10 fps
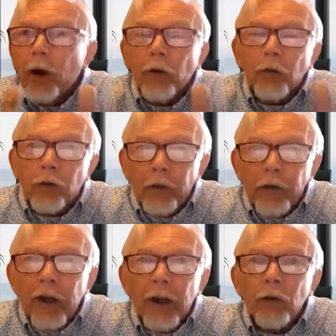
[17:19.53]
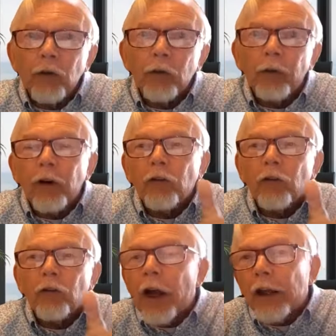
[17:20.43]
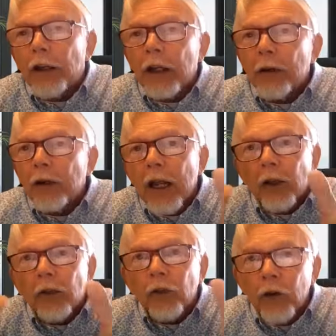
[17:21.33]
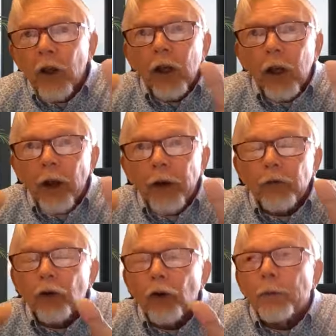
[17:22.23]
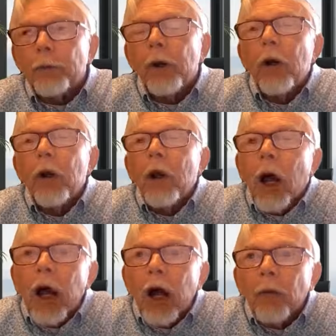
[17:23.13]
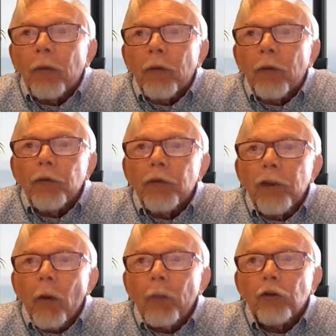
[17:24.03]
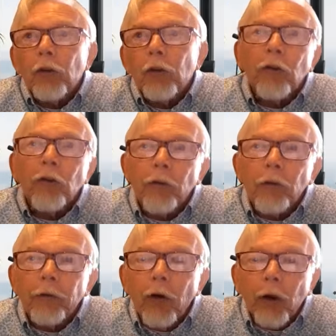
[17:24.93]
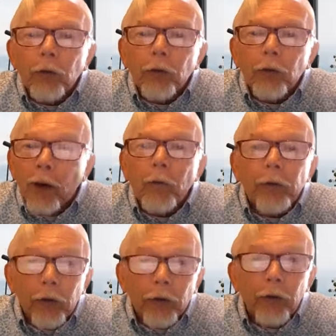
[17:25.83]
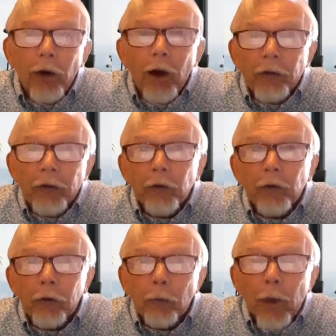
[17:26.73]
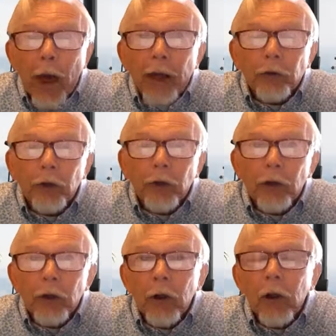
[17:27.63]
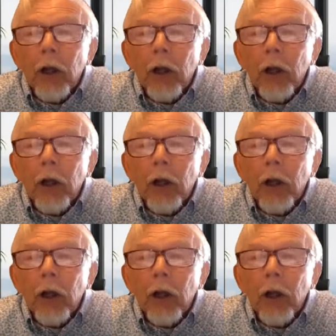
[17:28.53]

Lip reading: the Branch Davidians were a very tightly knit kind of group. There was the opportunity to follow some of the survivors from that.